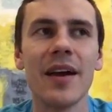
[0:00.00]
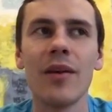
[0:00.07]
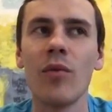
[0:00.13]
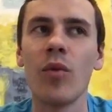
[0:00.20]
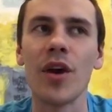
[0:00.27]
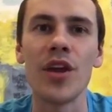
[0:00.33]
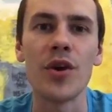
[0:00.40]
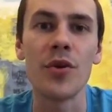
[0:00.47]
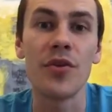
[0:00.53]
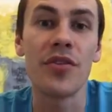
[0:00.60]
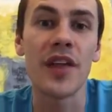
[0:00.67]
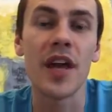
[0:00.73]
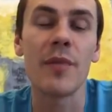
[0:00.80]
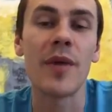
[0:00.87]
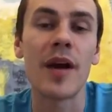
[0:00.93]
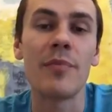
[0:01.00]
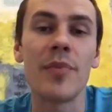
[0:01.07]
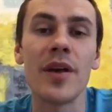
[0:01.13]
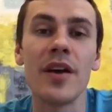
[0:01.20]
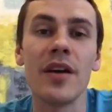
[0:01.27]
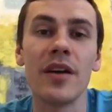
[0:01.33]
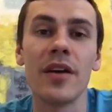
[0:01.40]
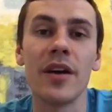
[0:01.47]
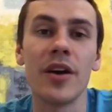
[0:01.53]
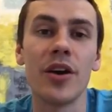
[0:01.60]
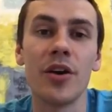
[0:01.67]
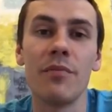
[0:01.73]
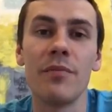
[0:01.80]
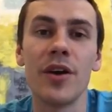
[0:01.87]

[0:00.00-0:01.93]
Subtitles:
what you think might be a good